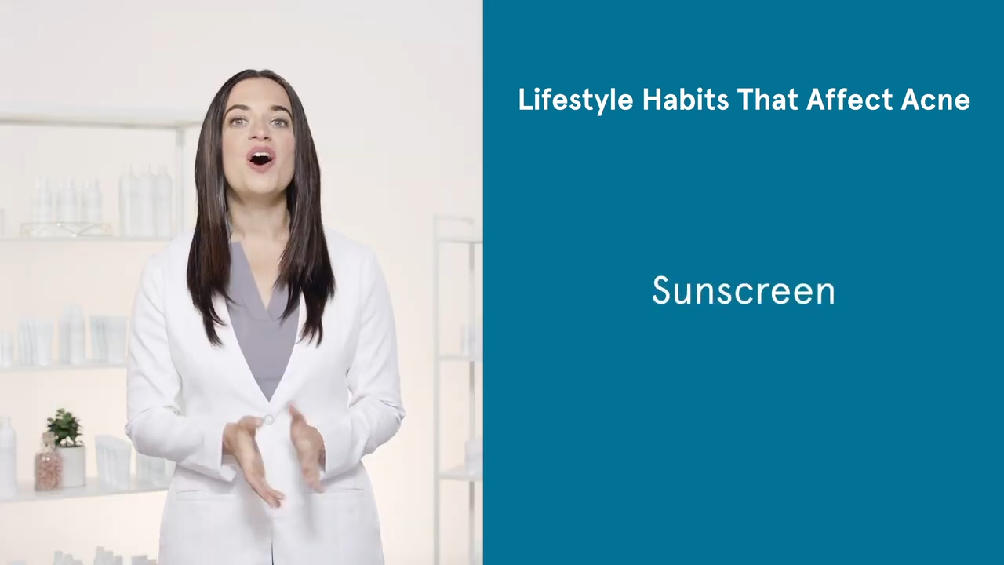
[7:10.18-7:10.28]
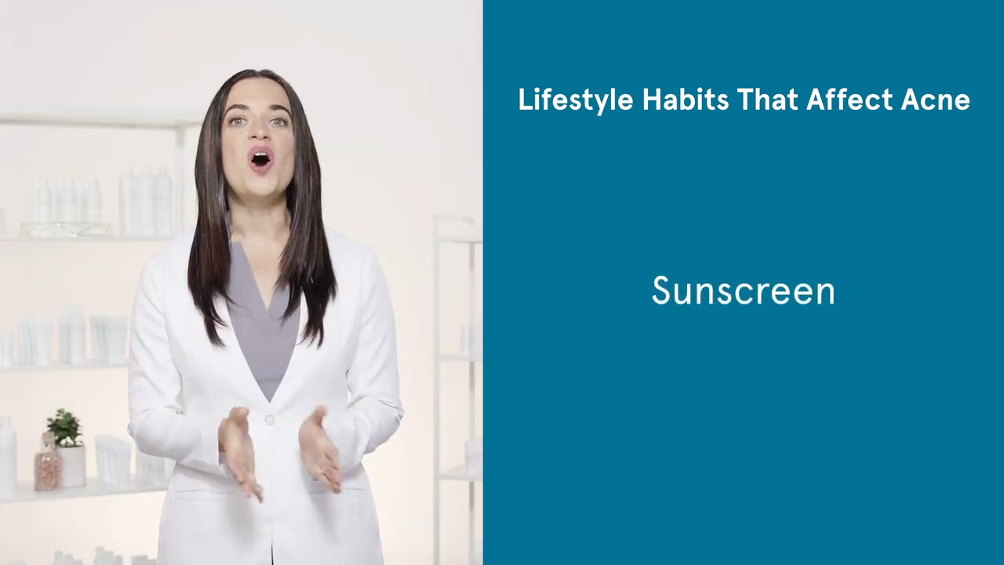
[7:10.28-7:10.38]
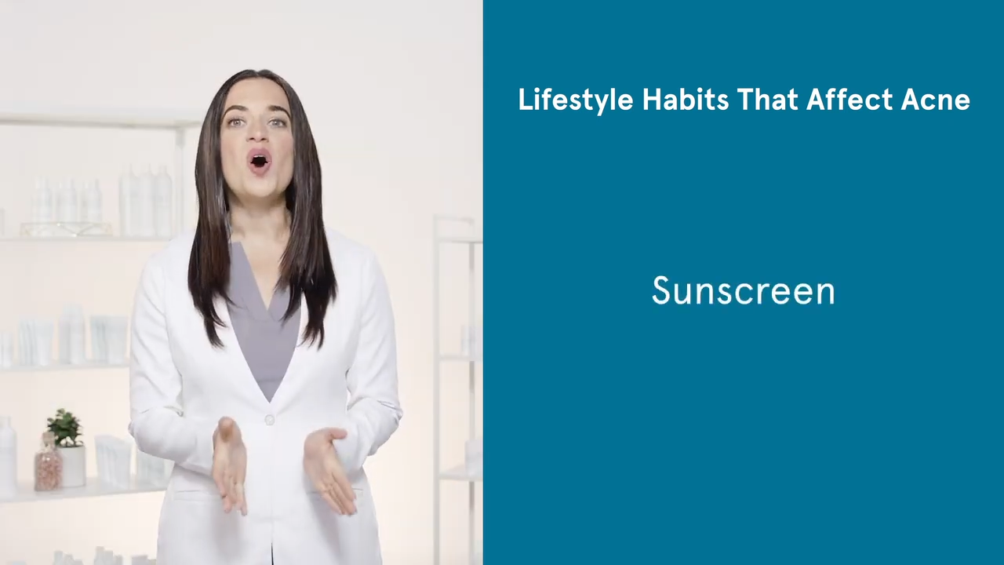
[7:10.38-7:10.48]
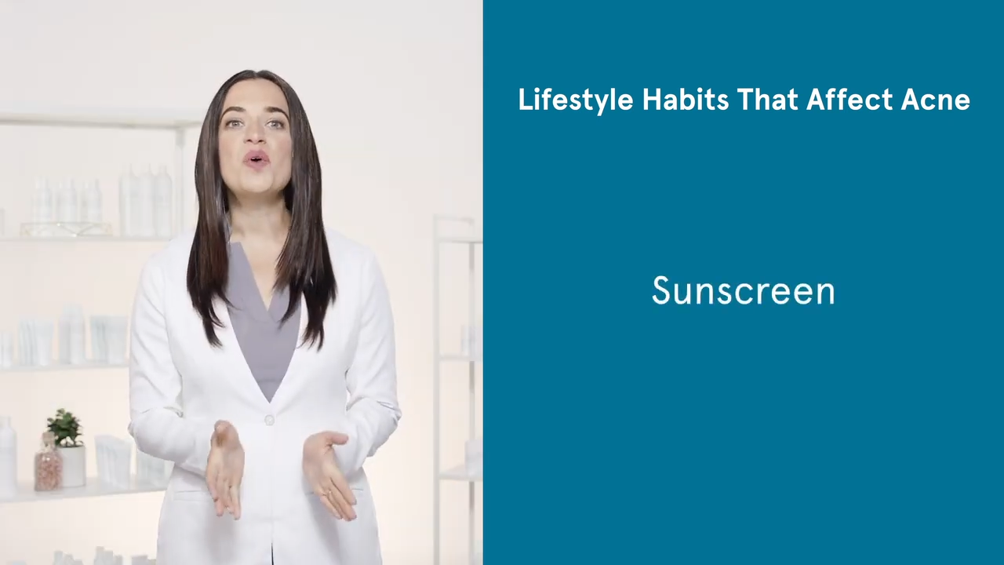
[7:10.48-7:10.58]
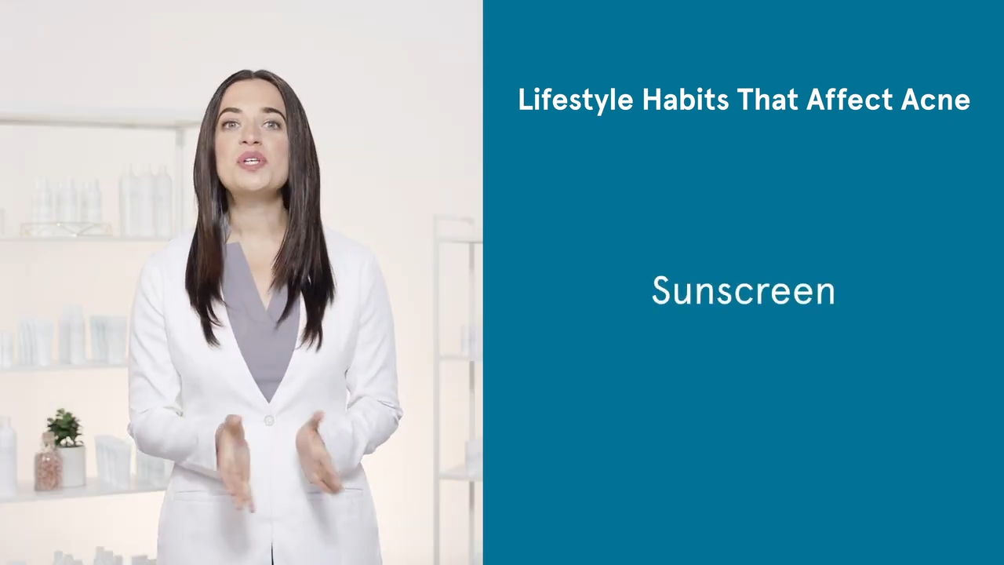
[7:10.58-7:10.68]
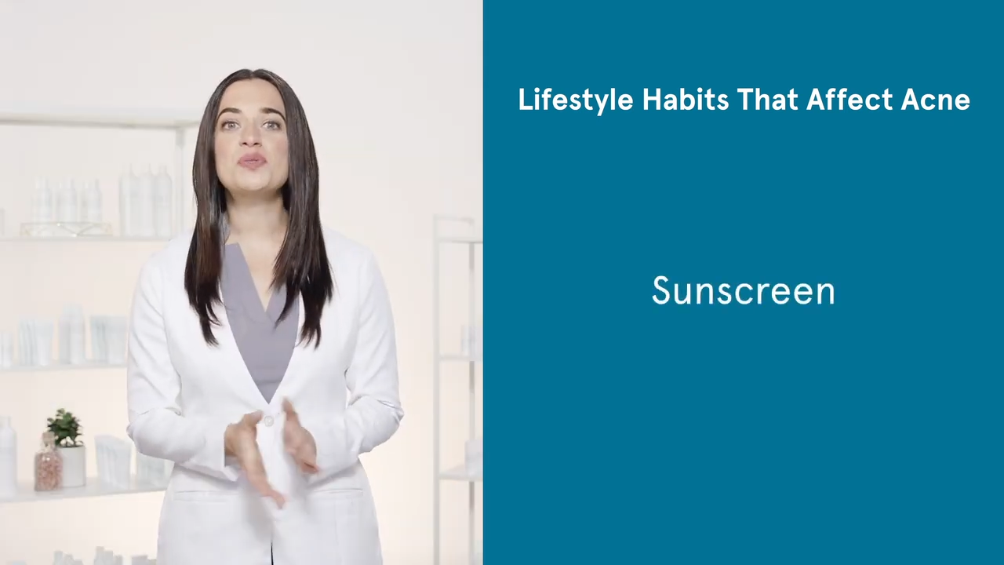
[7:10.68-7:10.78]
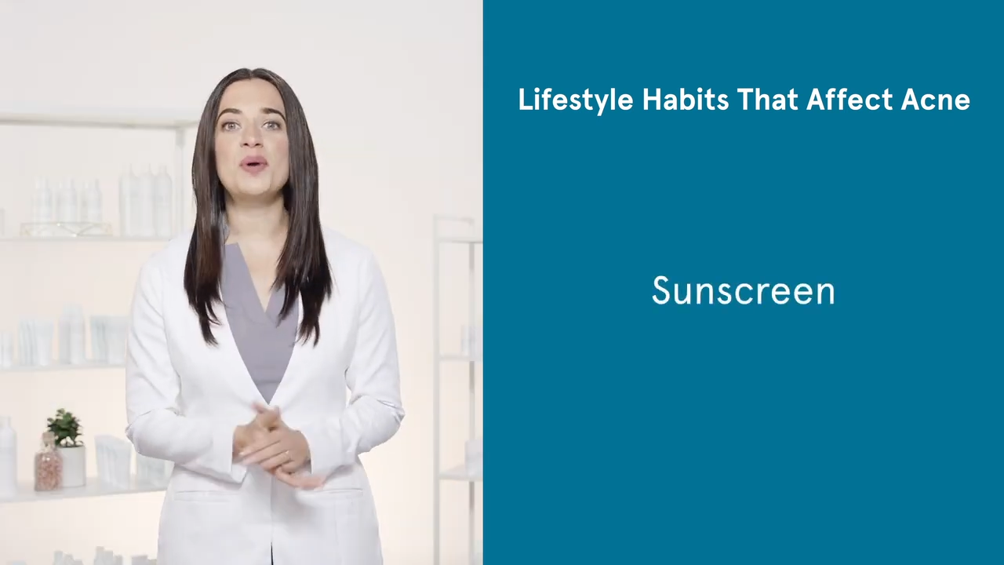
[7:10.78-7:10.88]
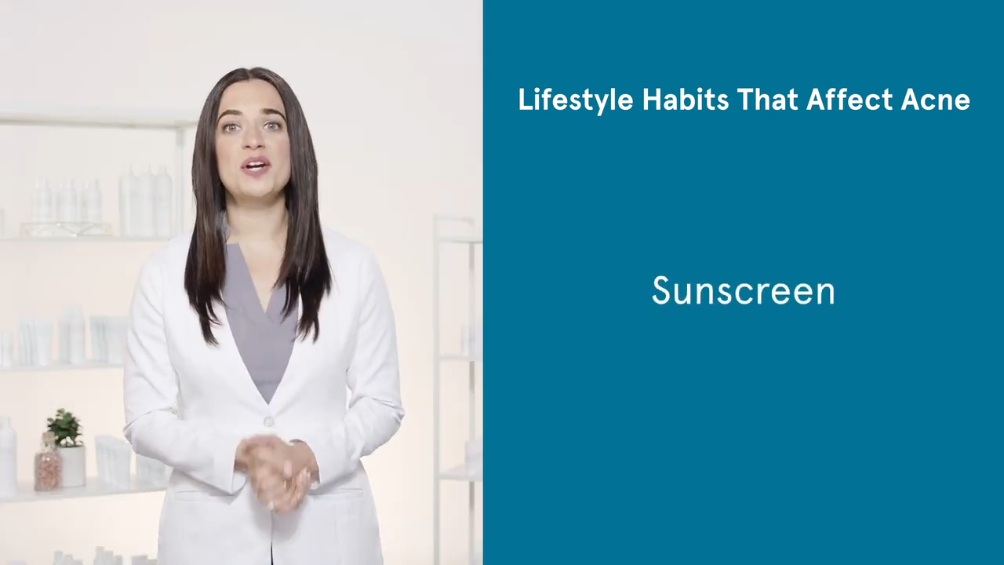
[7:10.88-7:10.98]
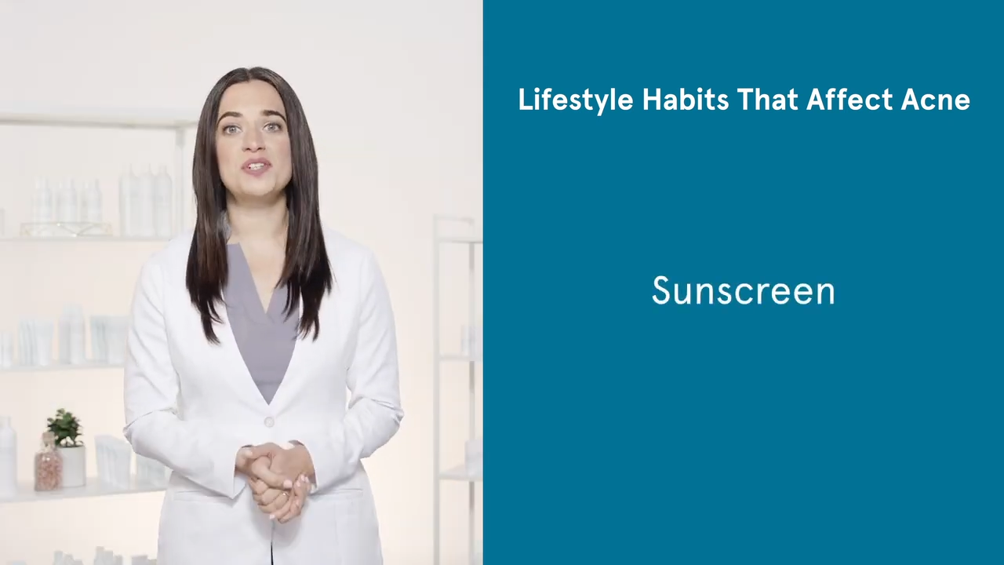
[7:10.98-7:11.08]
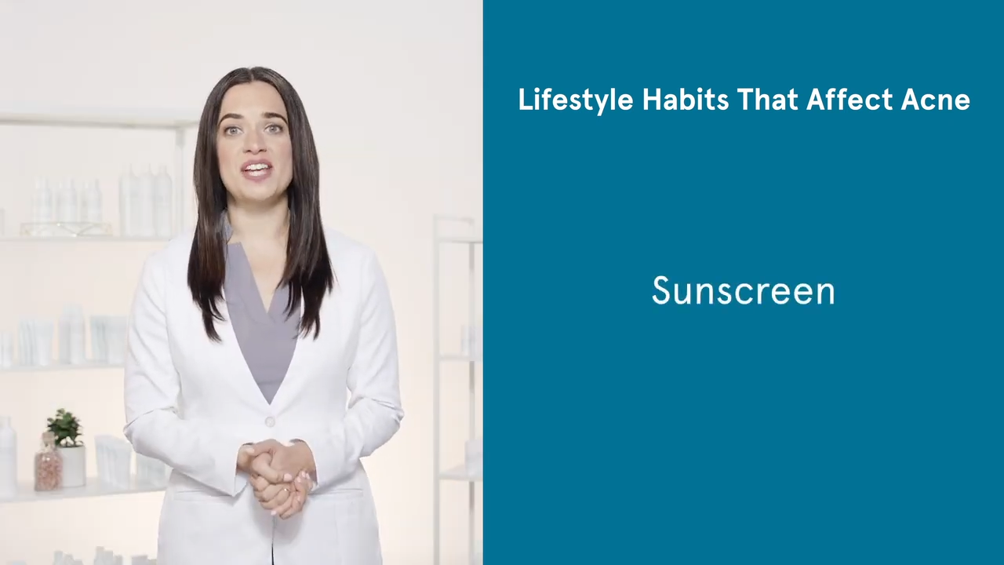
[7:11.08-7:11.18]
Always
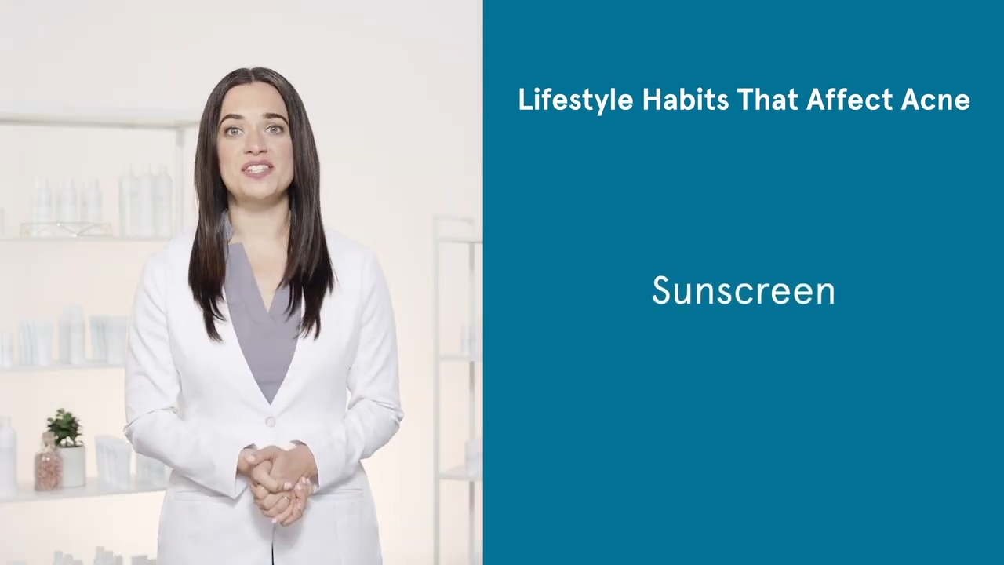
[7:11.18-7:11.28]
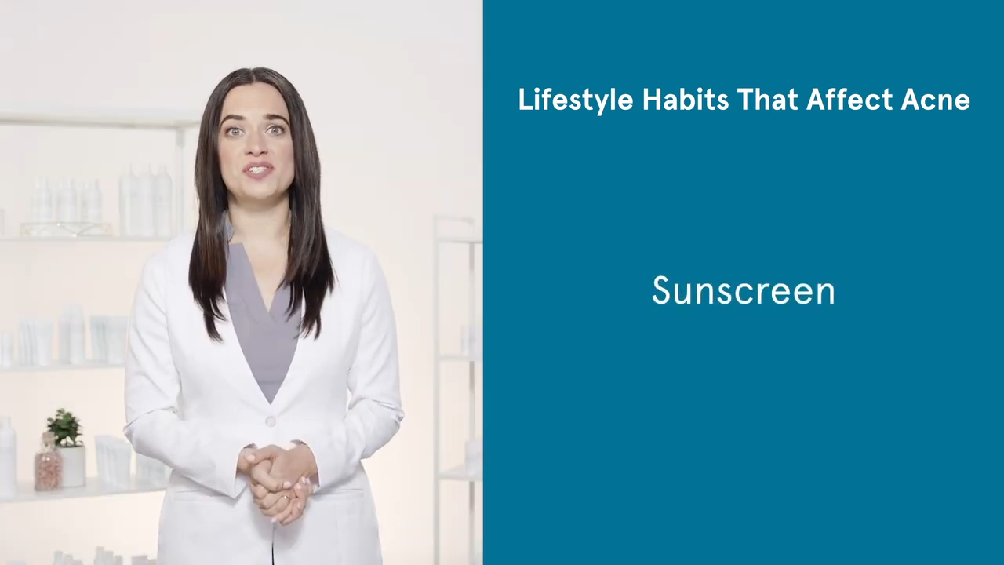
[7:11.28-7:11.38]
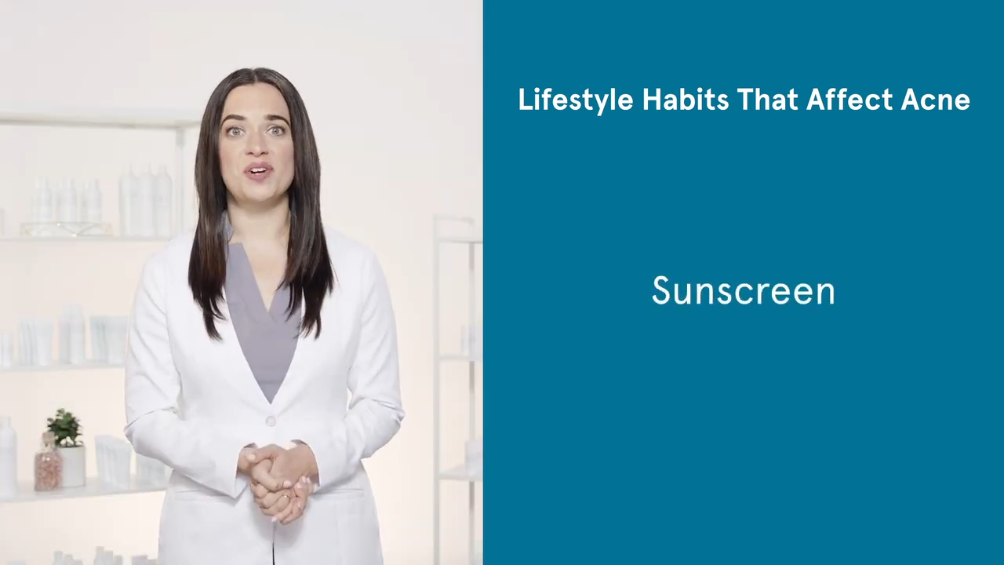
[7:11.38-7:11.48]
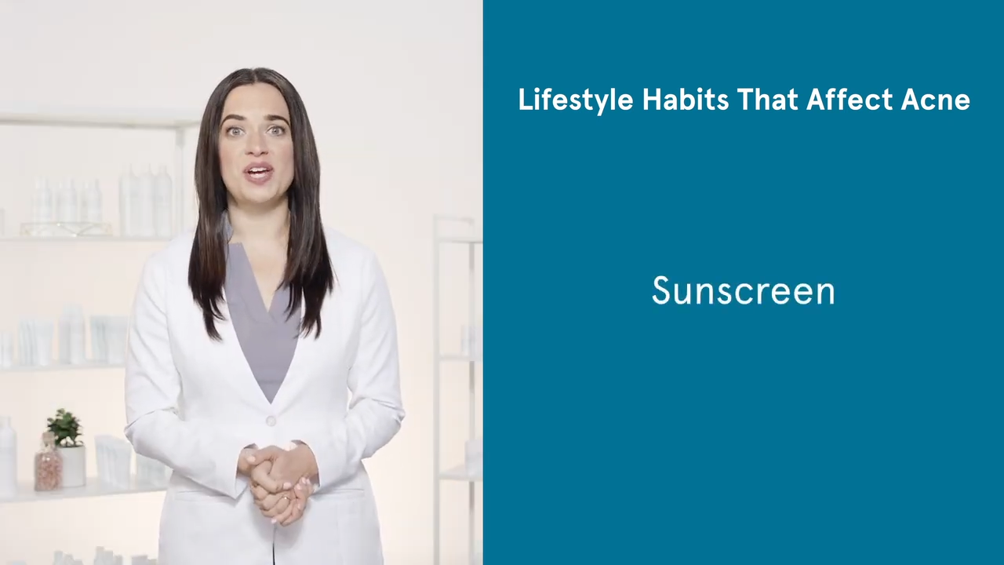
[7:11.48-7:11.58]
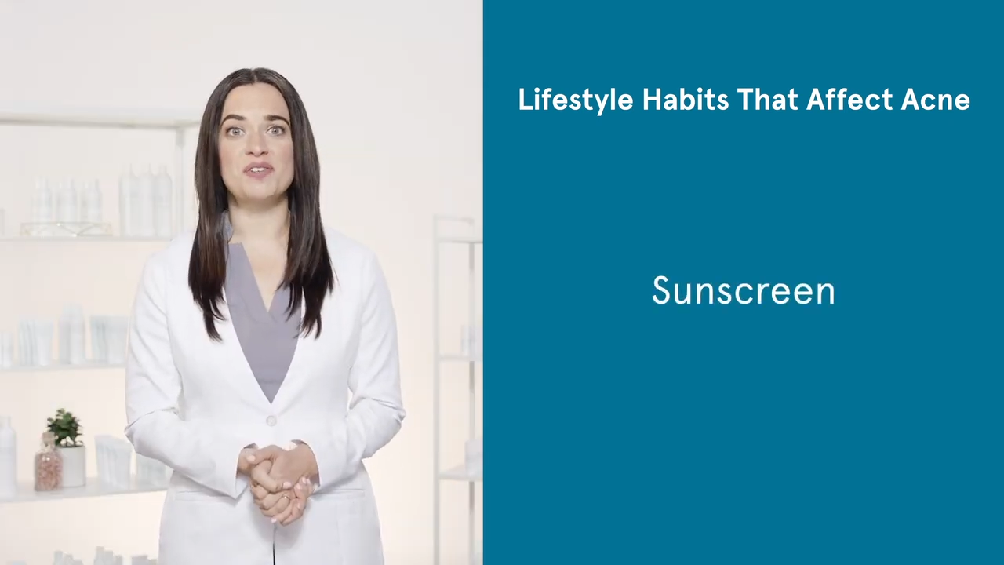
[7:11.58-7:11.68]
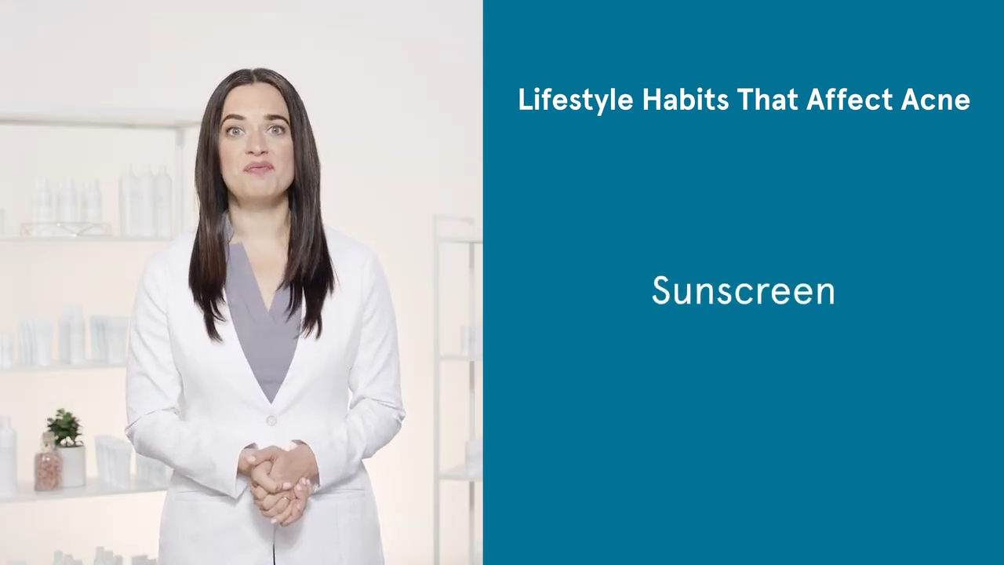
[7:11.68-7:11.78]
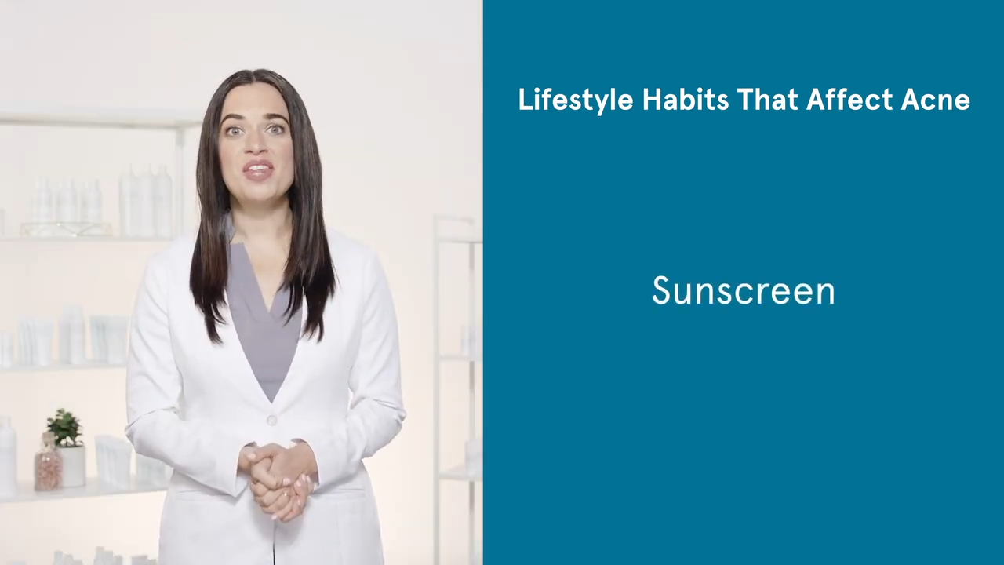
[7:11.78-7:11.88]
wear your sunscreen,